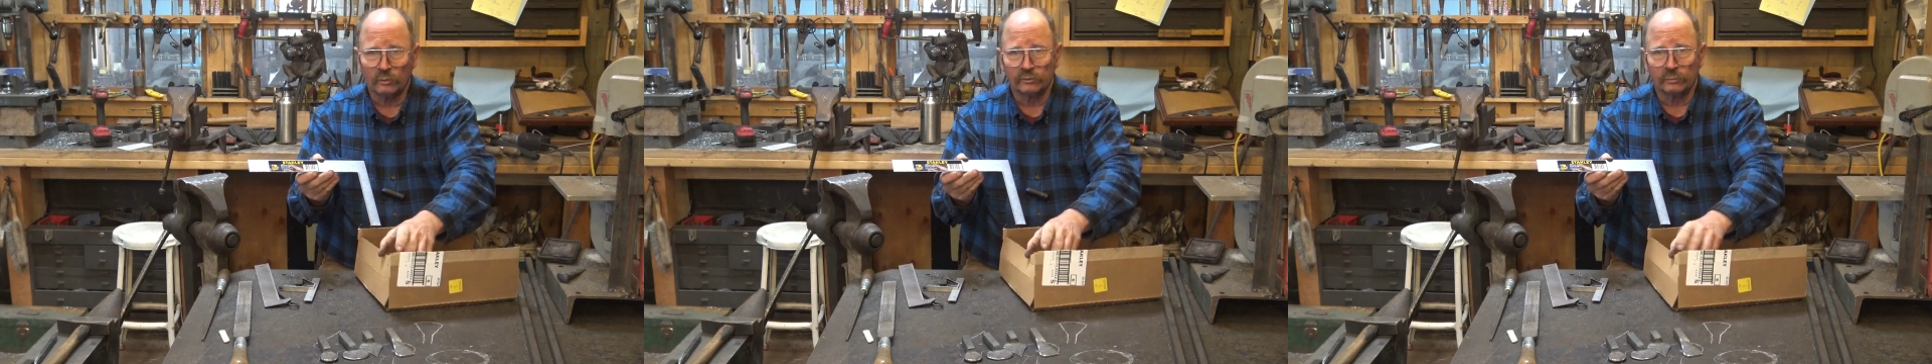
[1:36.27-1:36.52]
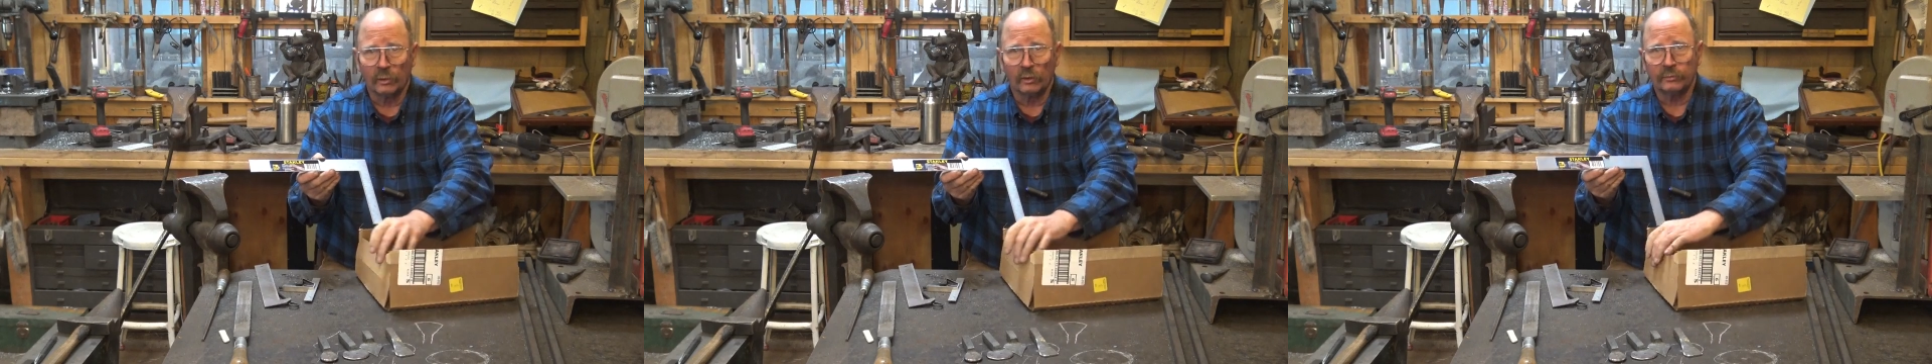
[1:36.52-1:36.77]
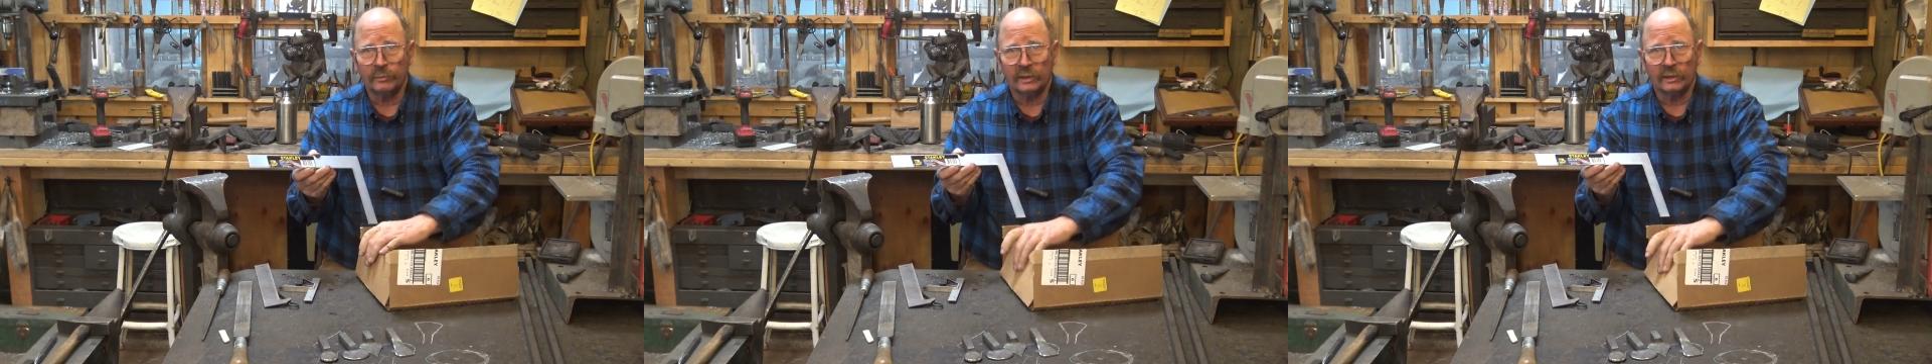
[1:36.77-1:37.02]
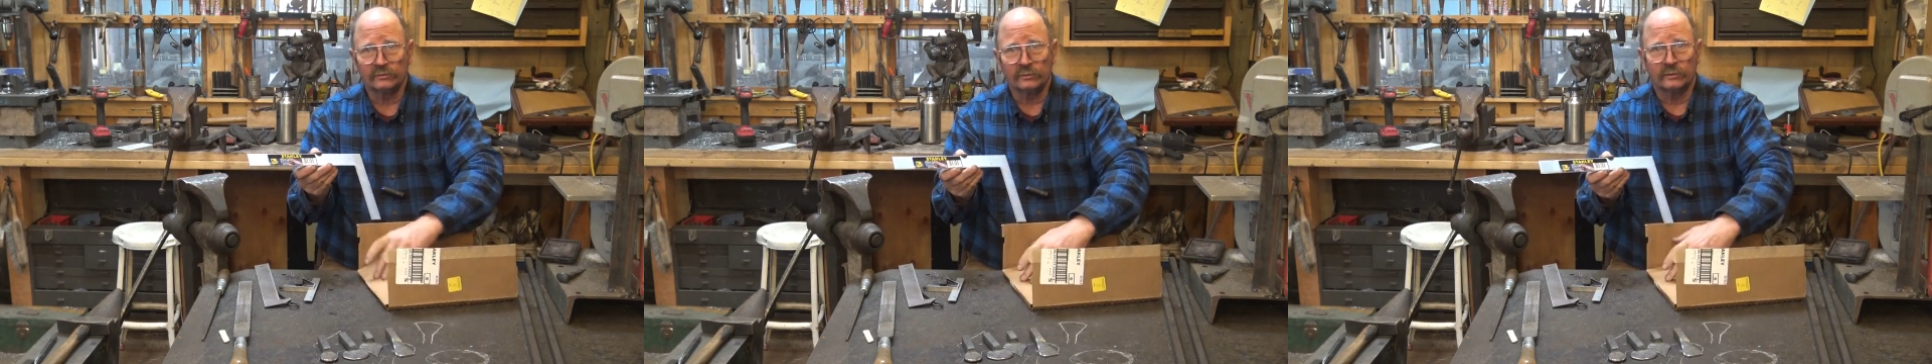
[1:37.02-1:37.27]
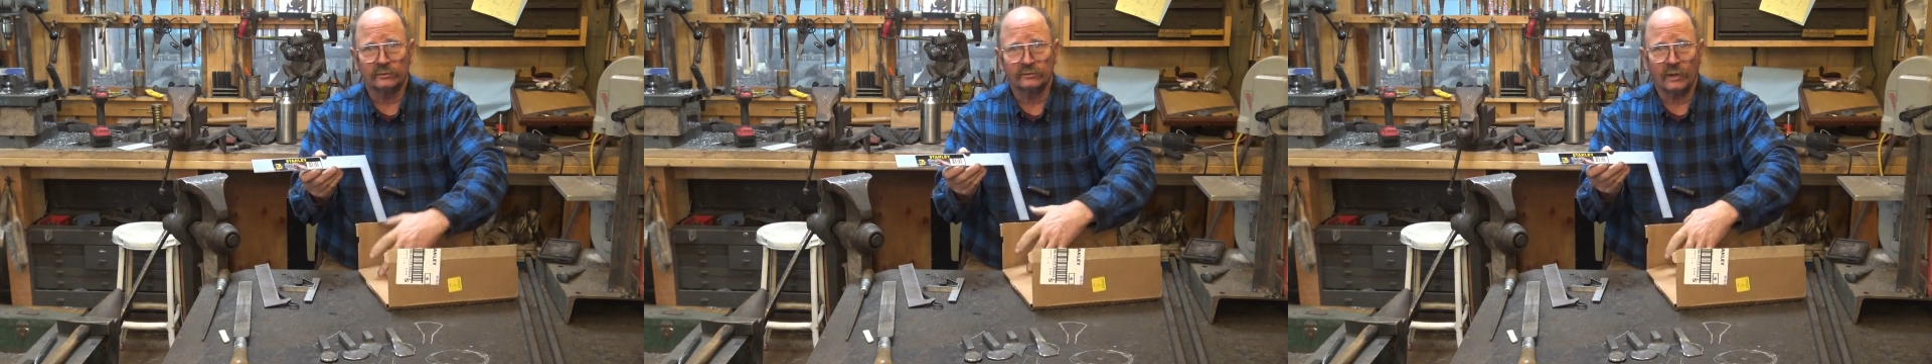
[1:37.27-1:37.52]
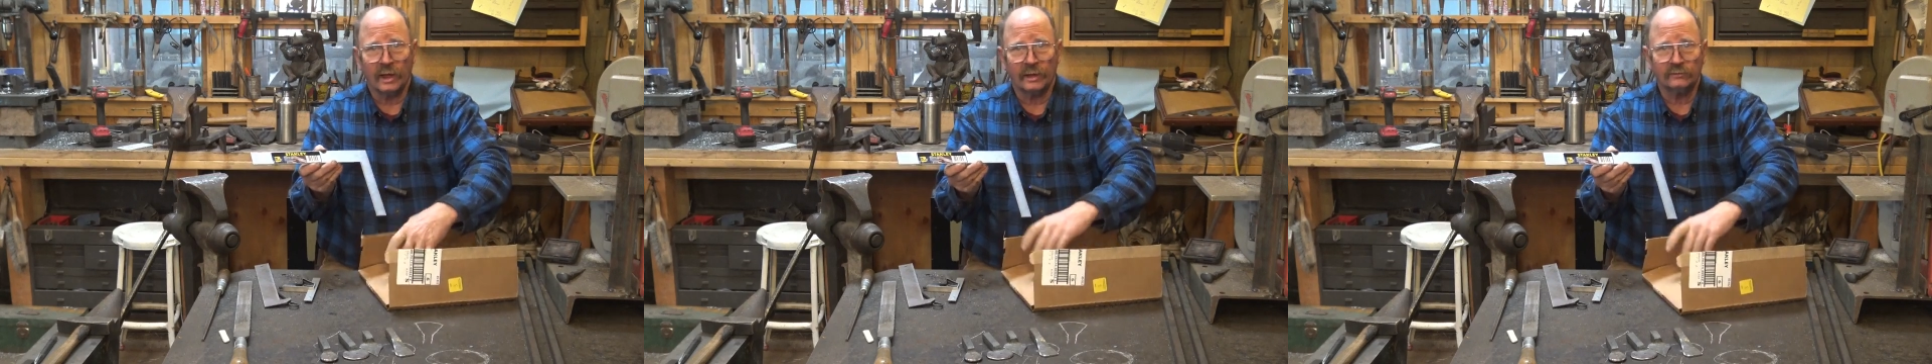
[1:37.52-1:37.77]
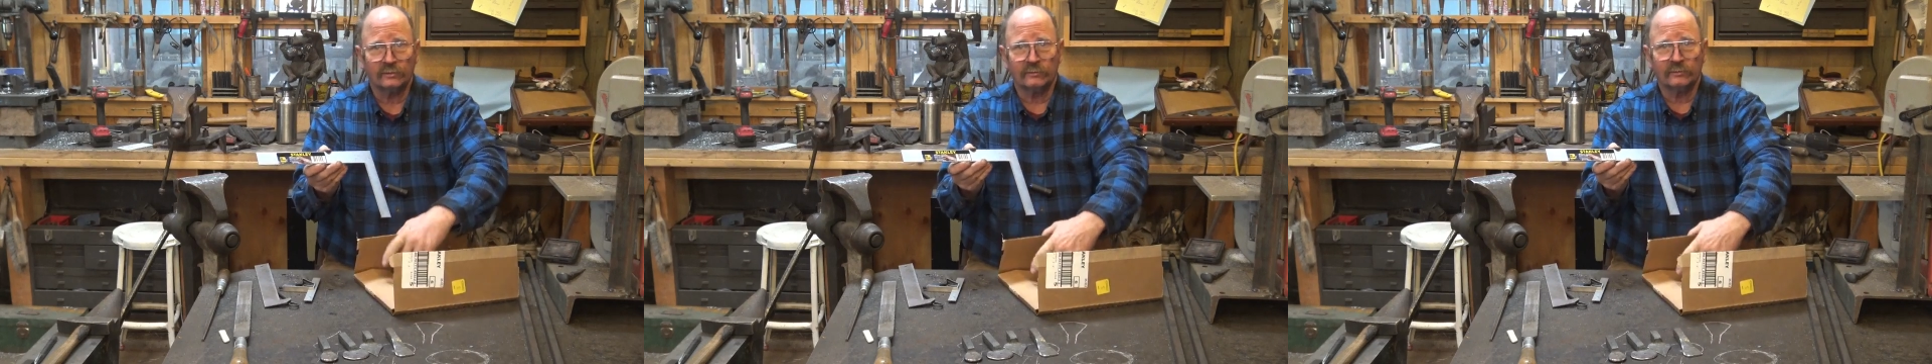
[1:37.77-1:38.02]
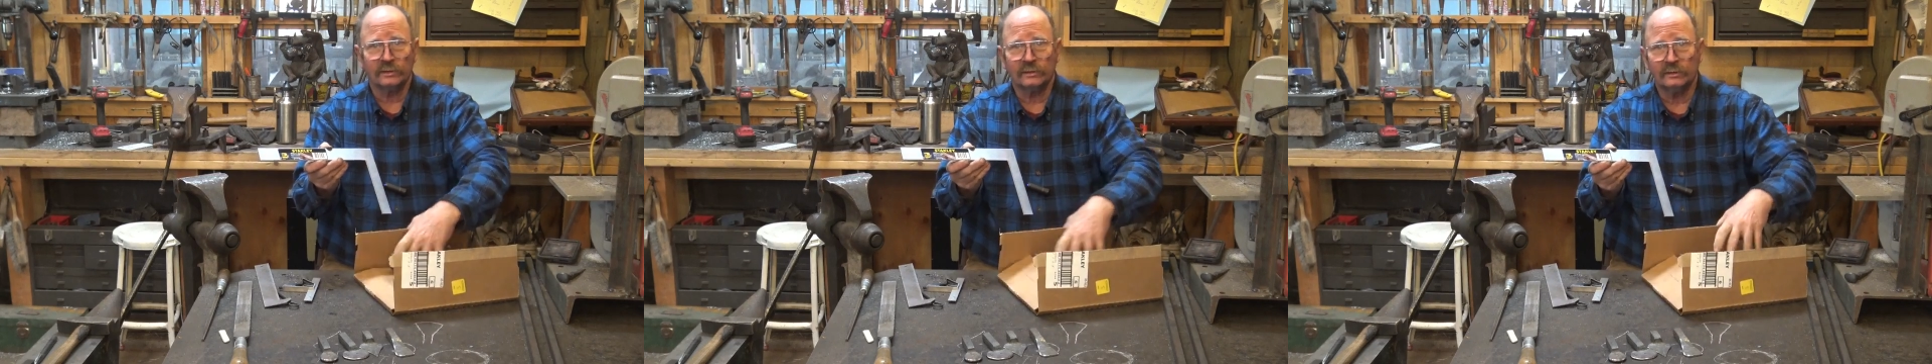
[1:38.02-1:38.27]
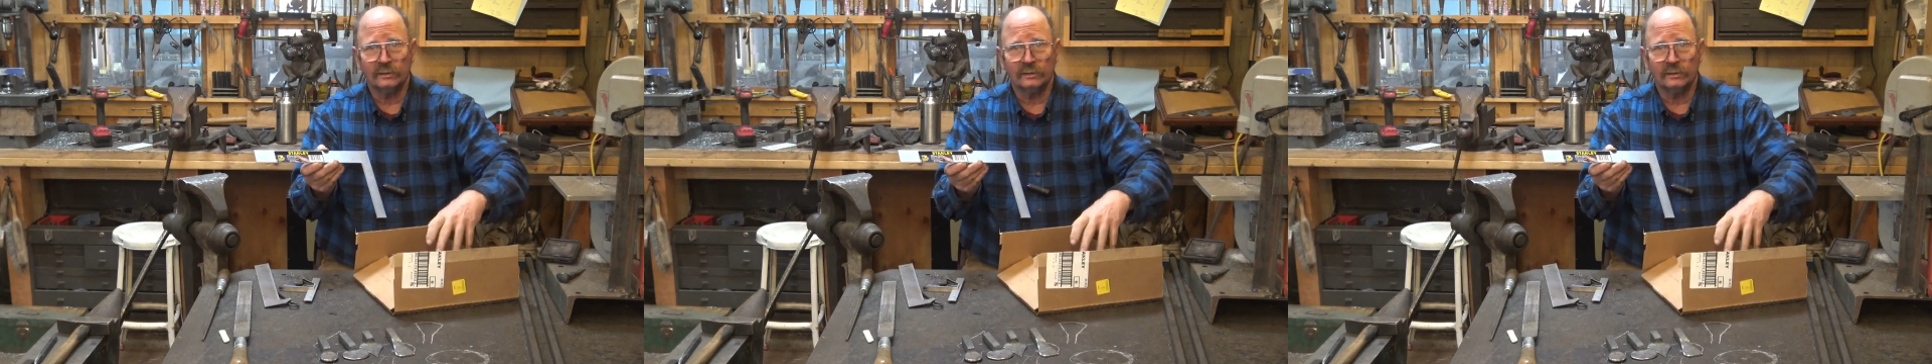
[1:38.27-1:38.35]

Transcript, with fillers: was both because of the size of it.